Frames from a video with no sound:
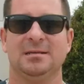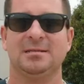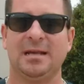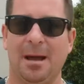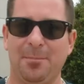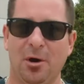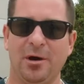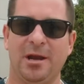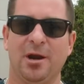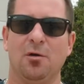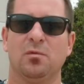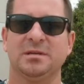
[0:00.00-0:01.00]
Scott Boda
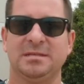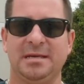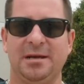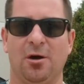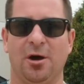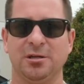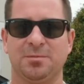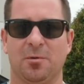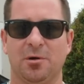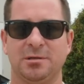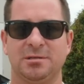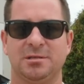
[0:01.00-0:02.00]
here with Steeda
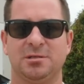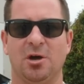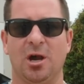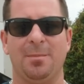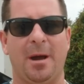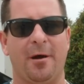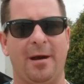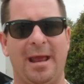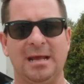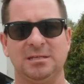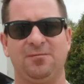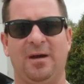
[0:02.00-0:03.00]
Autosports to talk about our
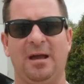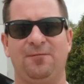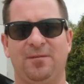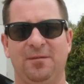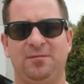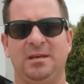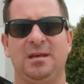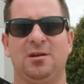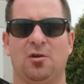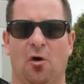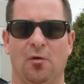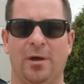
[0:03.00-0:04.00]
S550
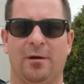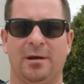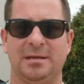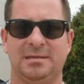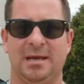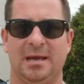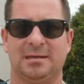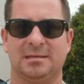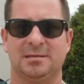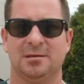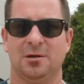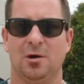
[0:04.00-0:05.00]
cold air
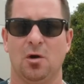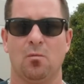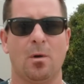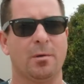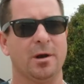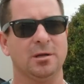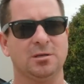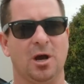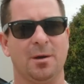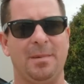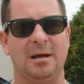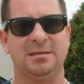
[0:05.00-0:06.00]
intakes. What we're going to
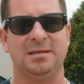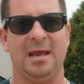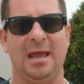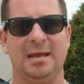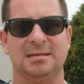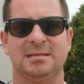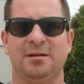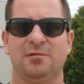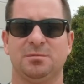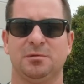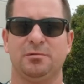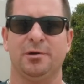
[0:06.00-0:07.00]
talk about today is the
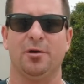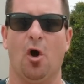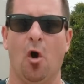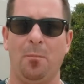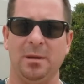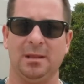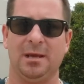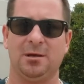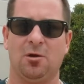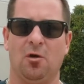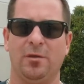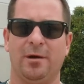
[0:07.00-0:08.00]
difference between an open lid
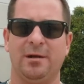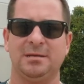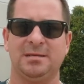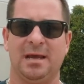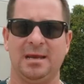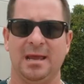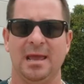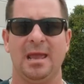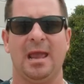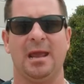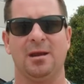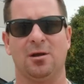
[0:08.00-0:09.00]
cold air intake
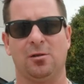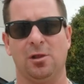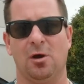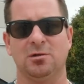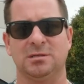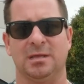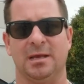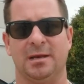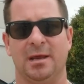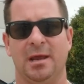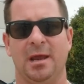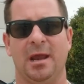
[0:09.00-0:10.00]
and a closed lid,
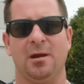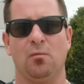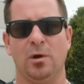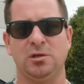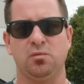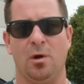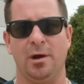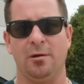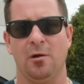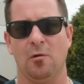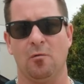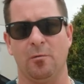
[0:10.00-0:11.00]
and which one
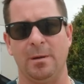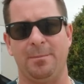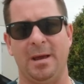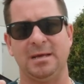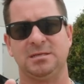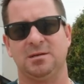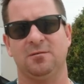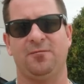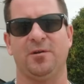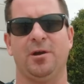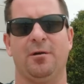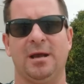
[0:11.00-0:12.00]
will be best
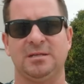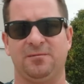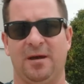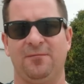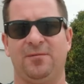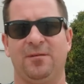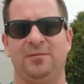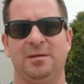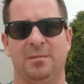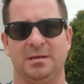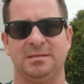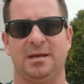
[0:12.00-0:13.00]
for your S550
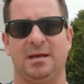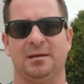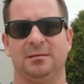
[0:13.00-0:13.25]
Mustang.